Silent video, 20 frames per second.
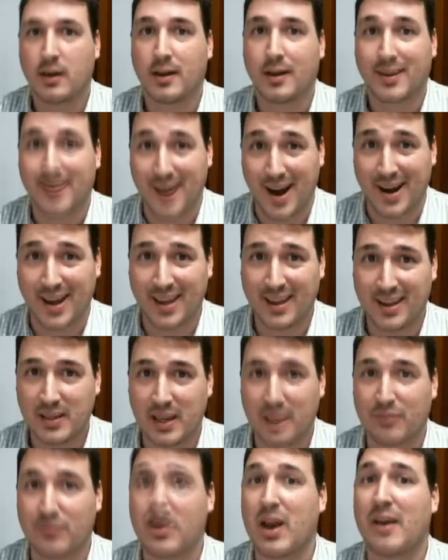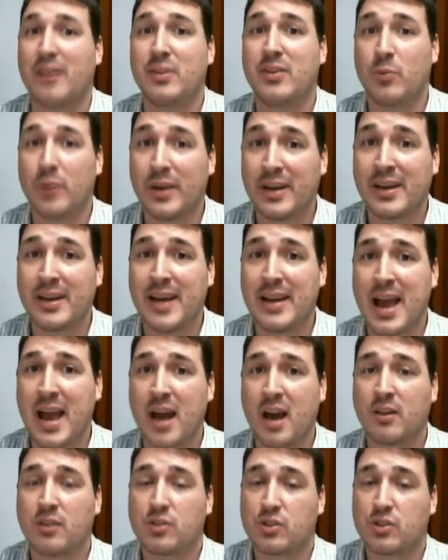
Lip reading: Got it? If you haven't written it down,